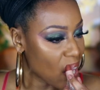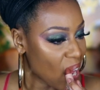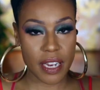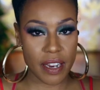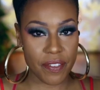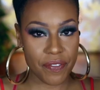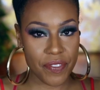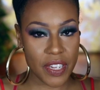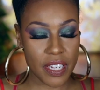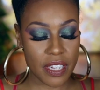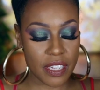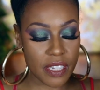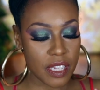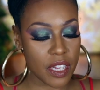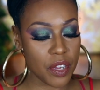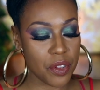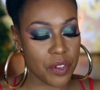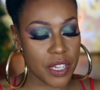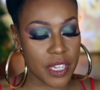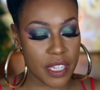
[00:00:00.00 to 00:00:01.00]
and I feel as
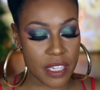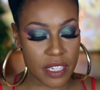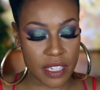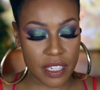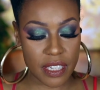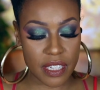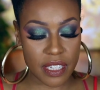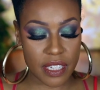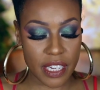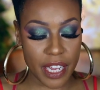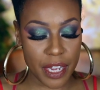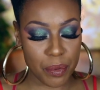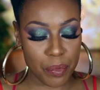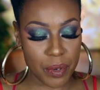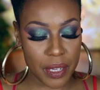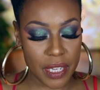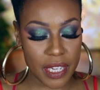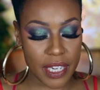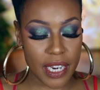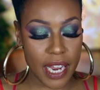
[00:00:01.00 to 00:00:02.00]
though this is a
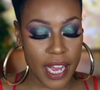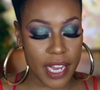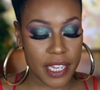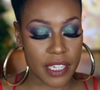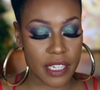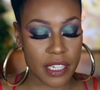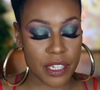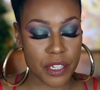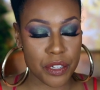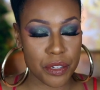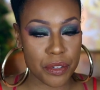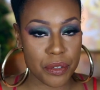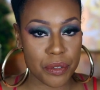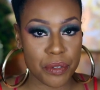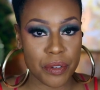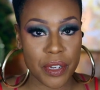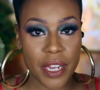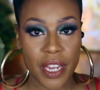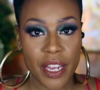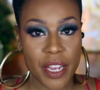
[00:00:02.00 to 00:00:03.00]
really nice
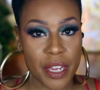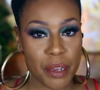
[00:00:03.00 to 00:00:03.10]
nude.